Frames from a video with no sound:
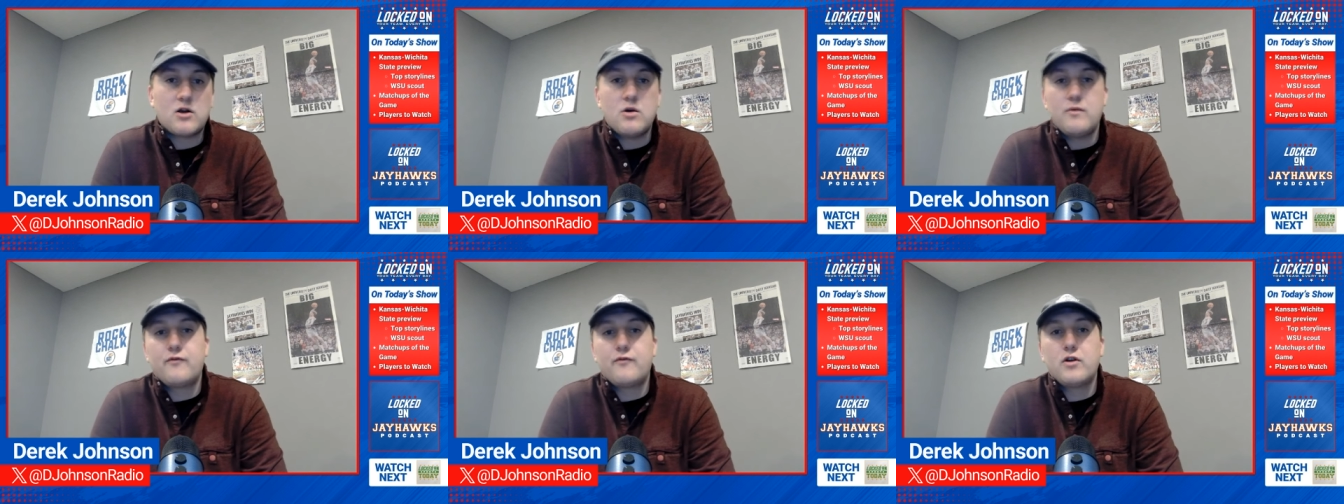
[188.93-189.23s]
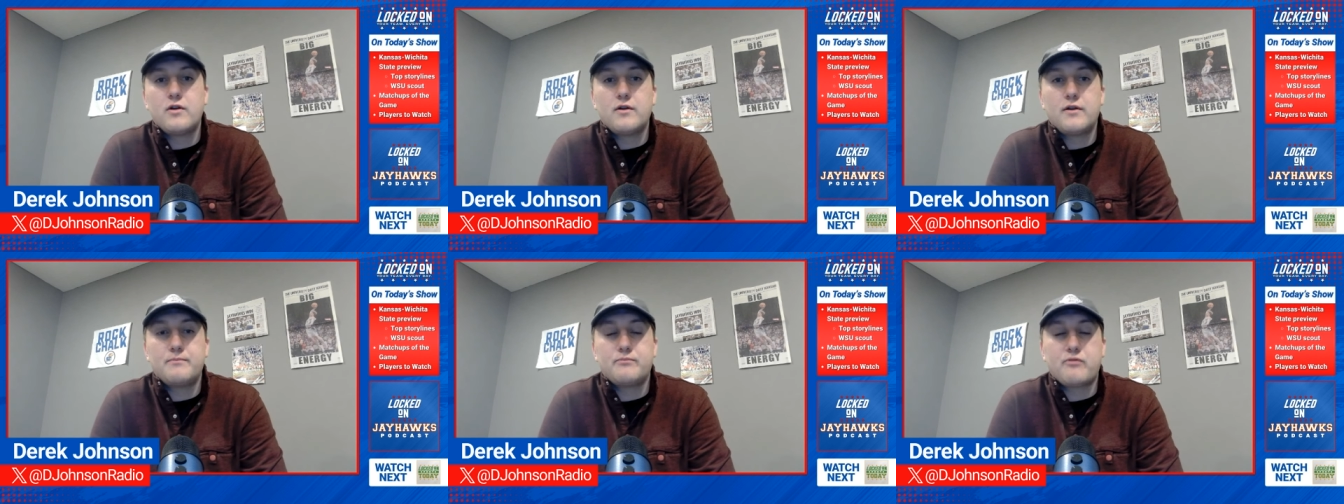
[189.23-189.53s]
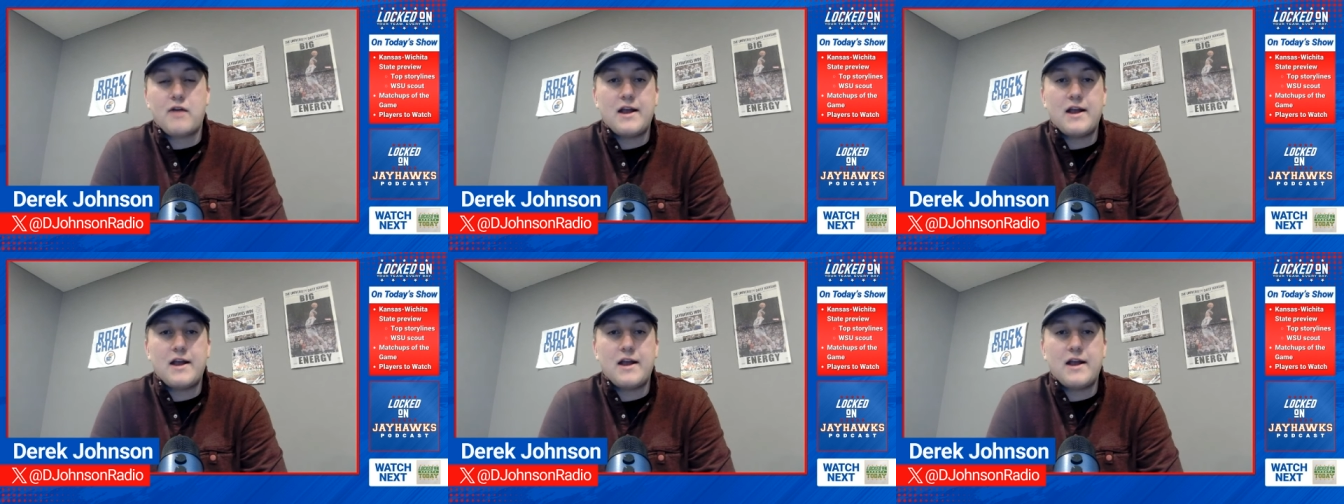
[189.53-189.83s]
home for a
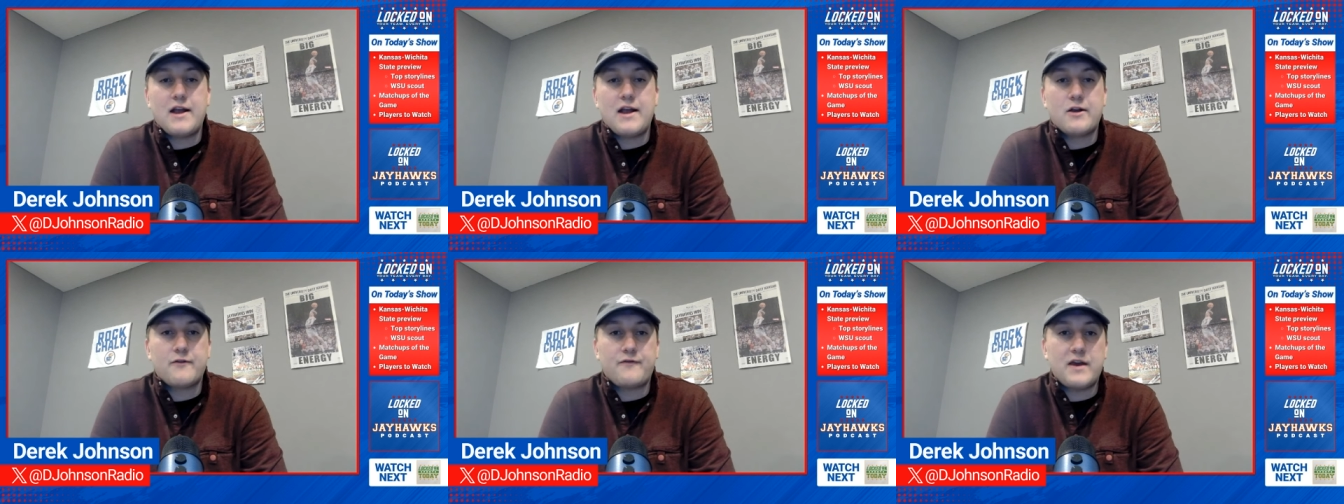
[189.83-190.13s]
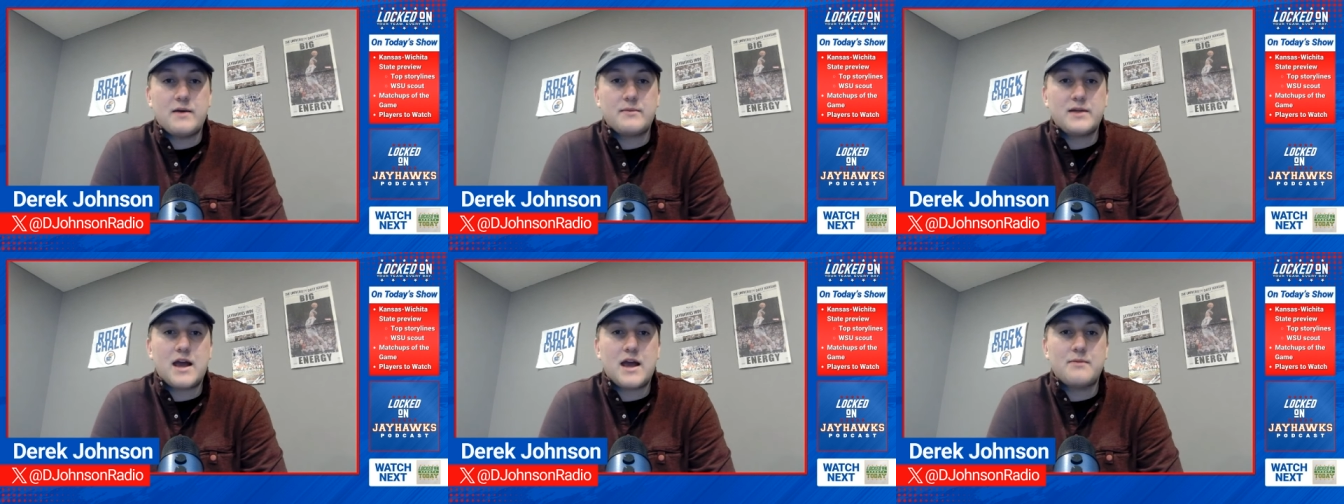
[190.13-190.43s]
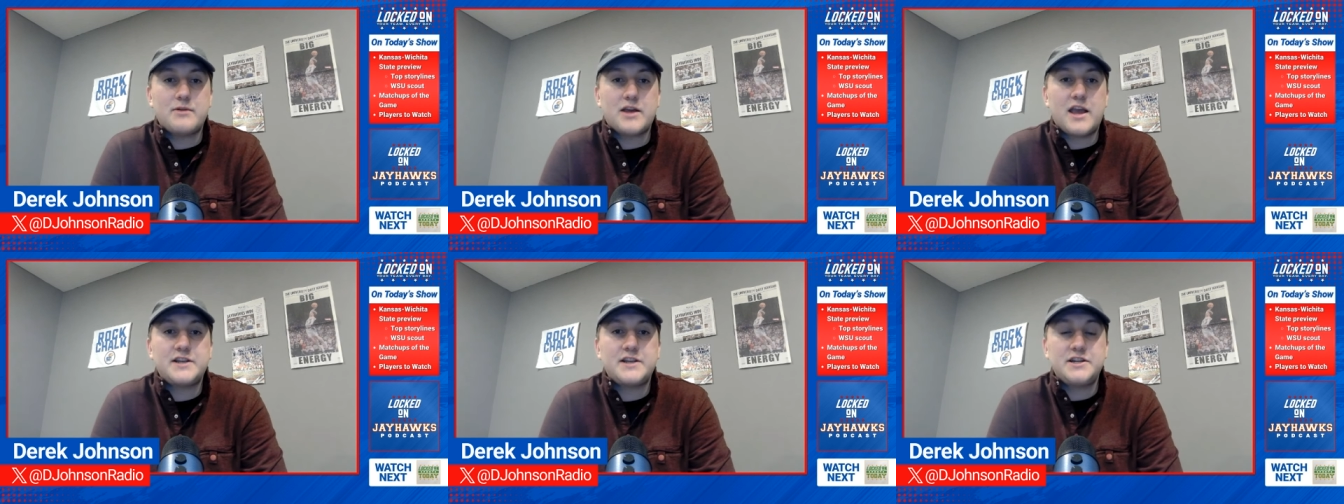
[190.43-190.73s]
prior family
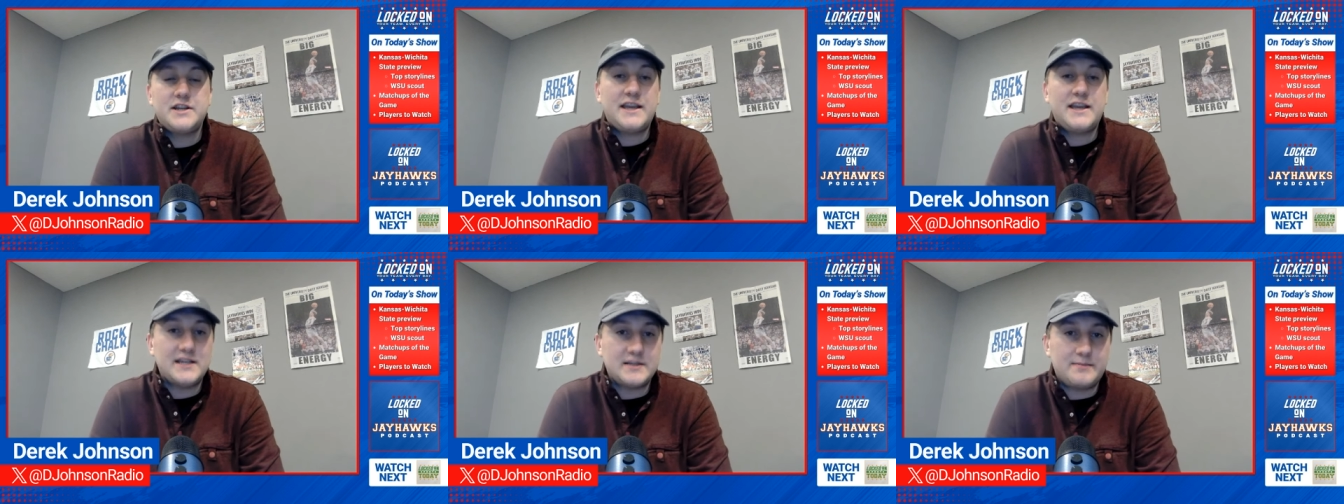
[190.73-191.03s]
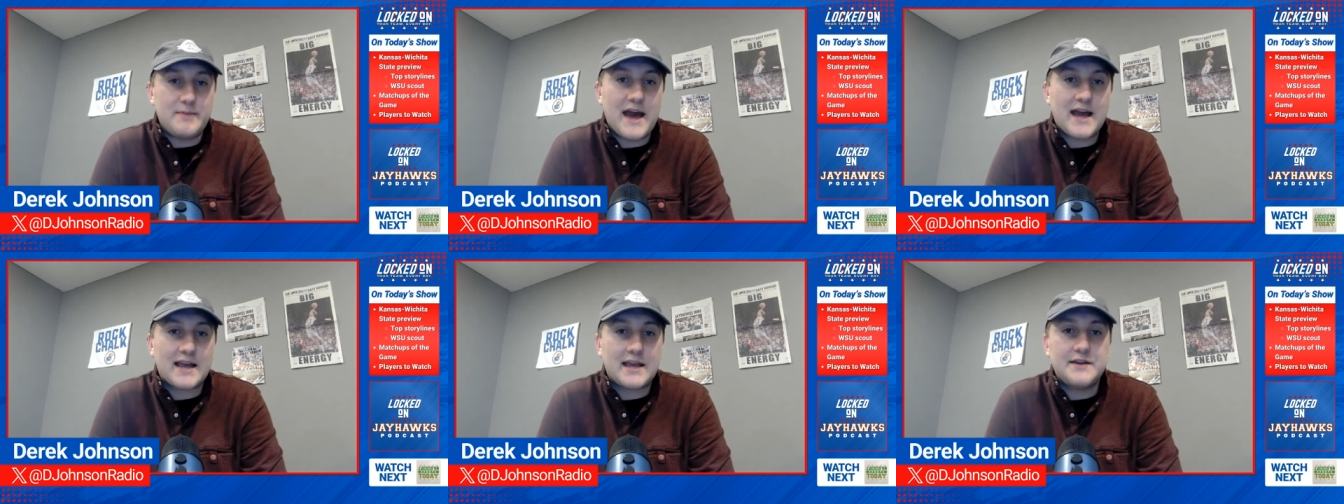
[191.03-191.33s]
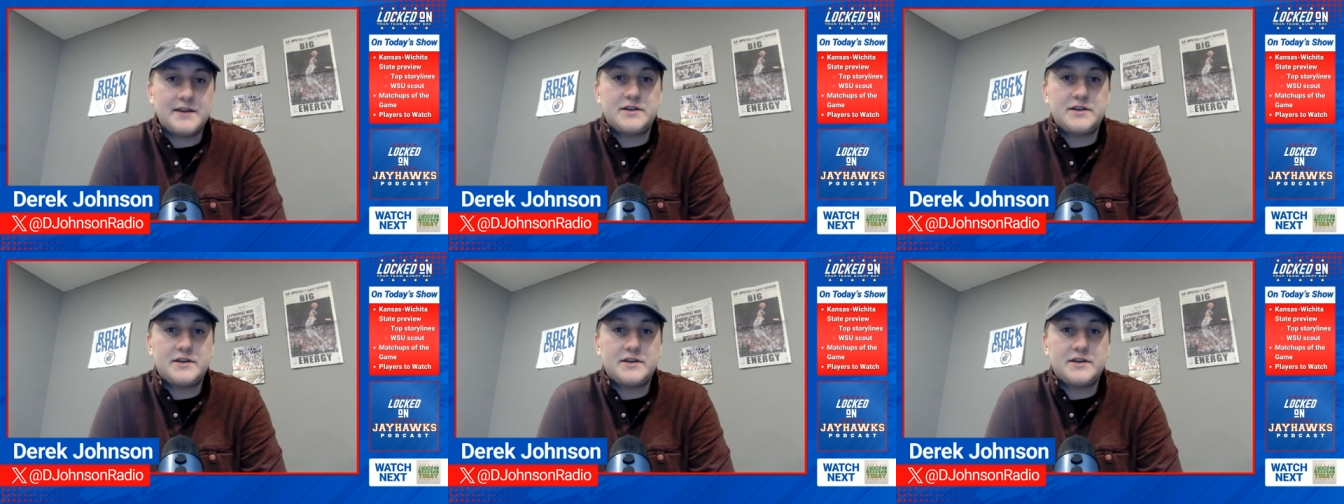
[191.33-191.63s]
obligation. He's
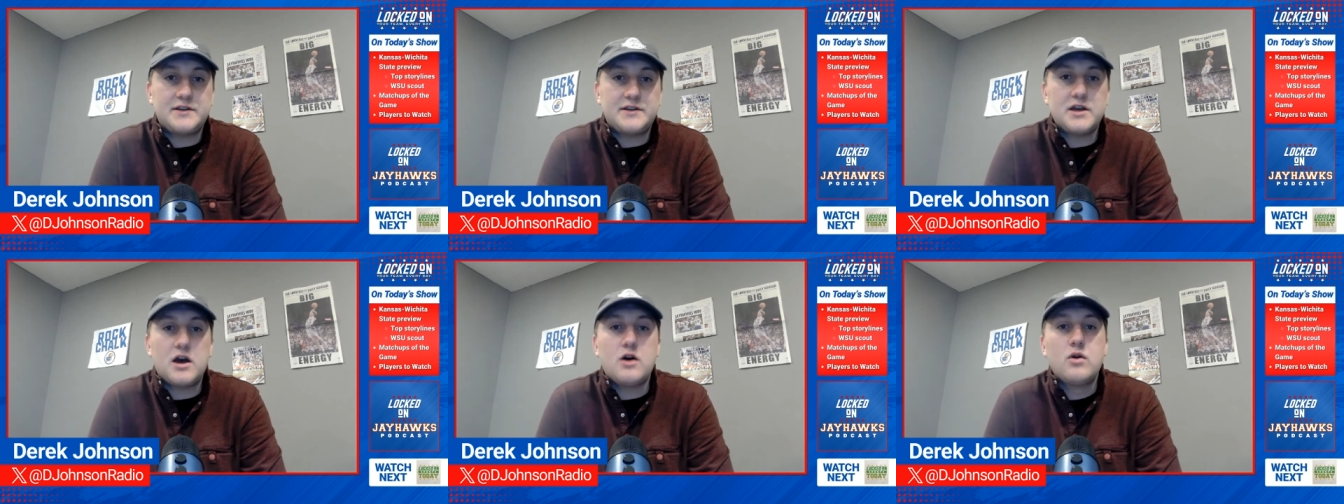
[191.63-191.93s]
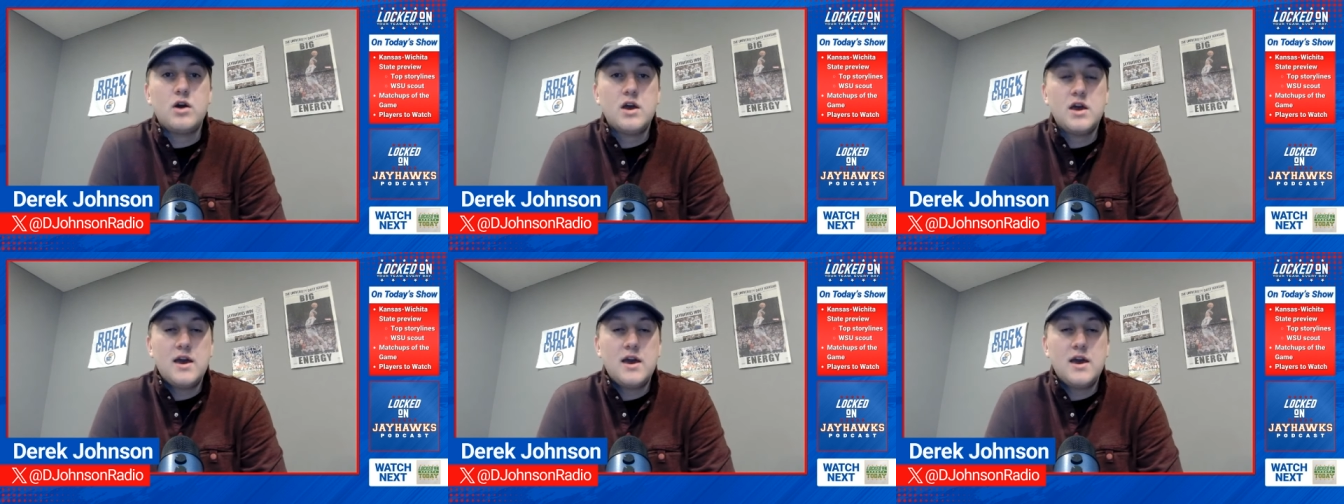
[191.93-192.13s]
back in tow.